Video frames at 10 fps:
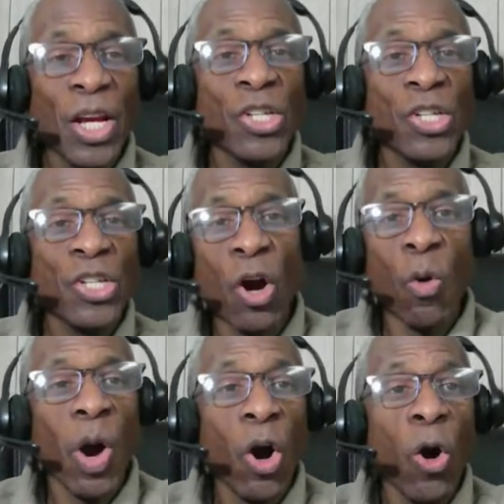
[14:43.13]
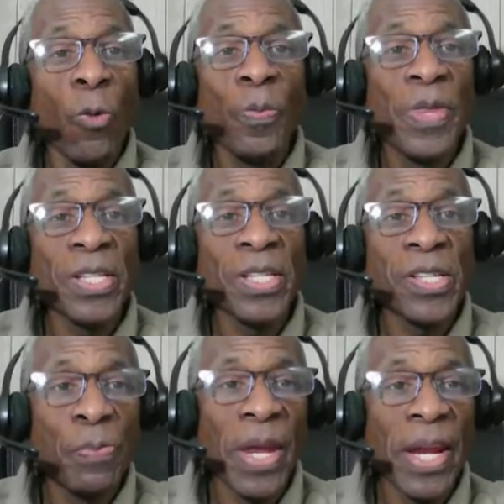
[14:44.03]
So, hope this
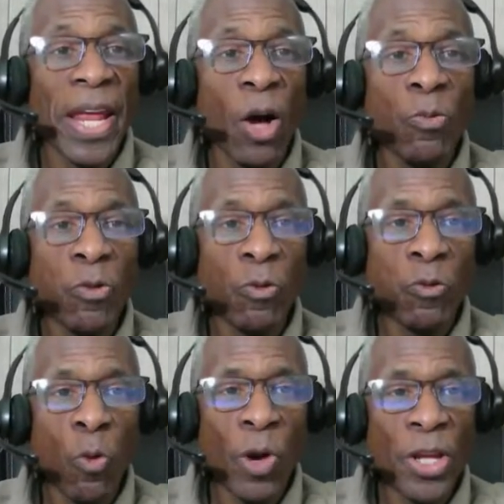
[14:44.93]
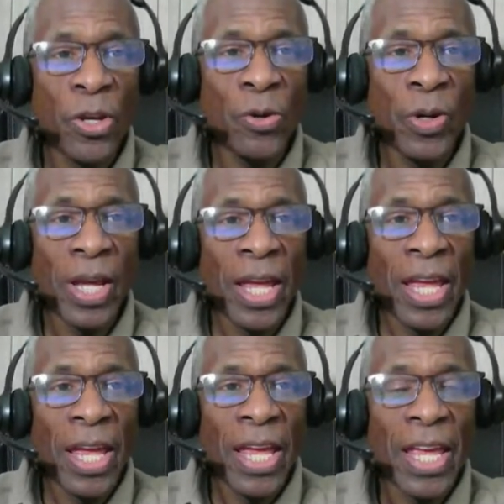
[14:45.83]
has been helpful for you.
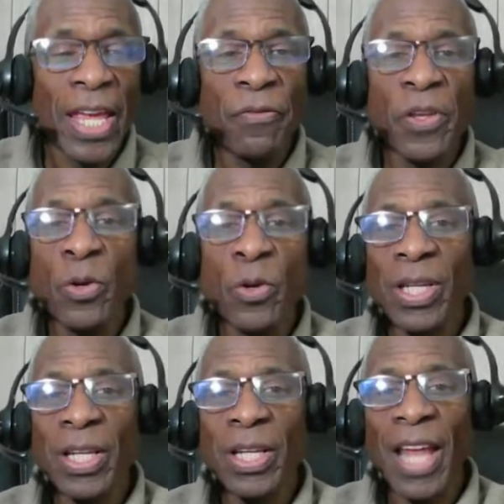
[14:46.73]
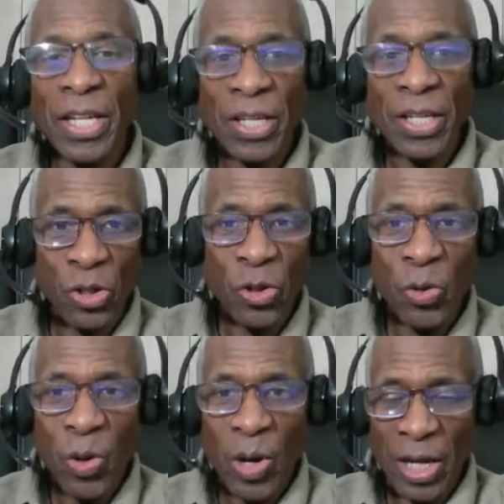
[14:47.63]
If you would like
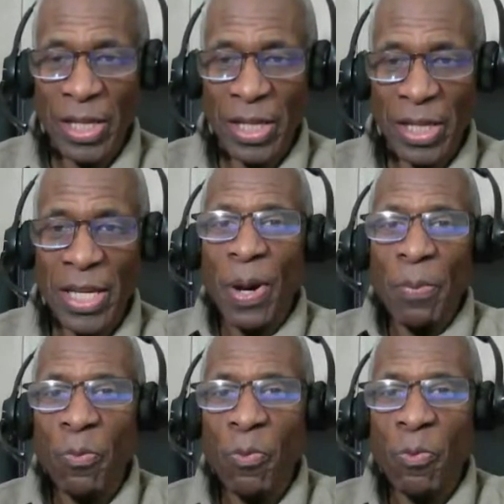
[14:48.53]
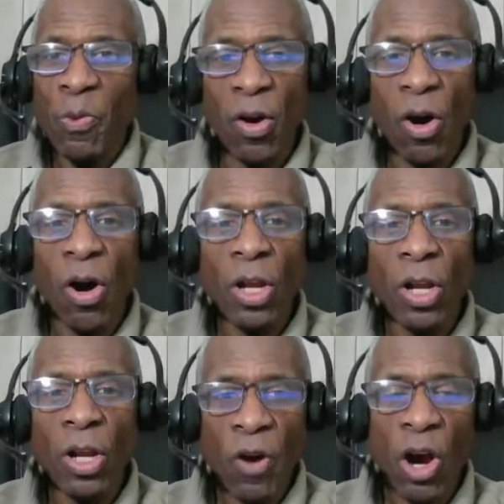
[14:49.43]
to keep up with all
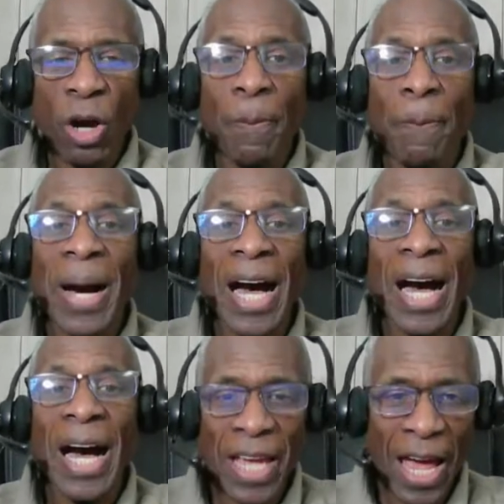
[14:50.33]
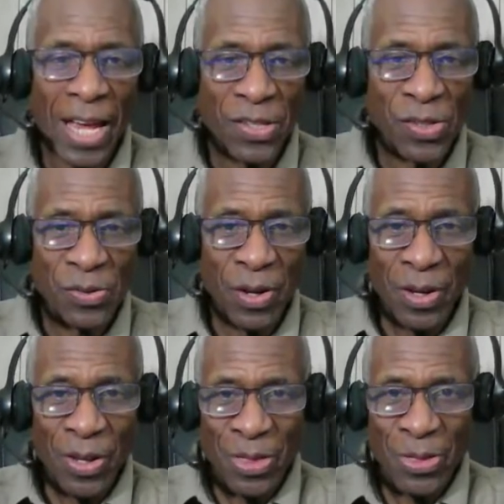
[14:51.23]
of our podcasts
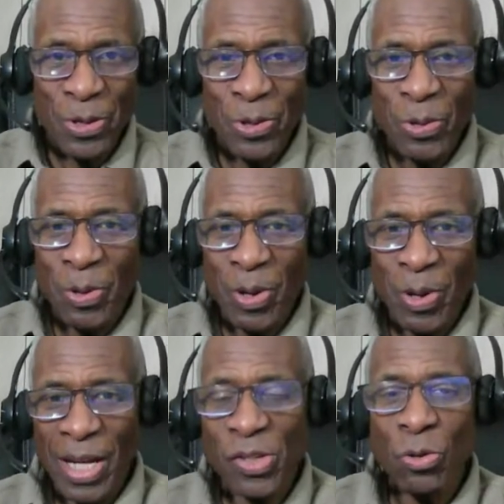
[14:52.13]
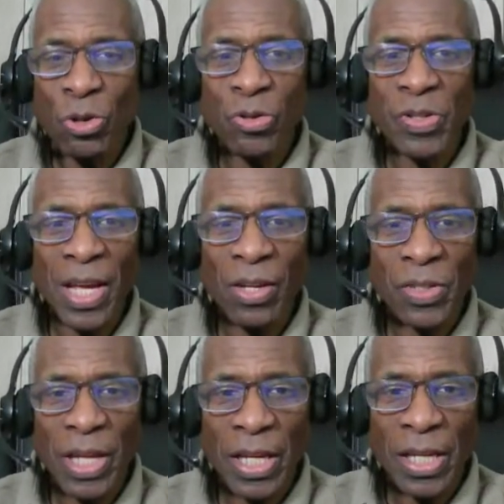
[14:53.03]
through Social
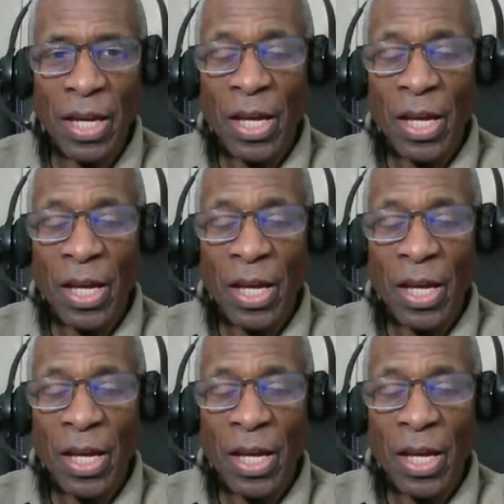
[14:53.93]
Sales Link,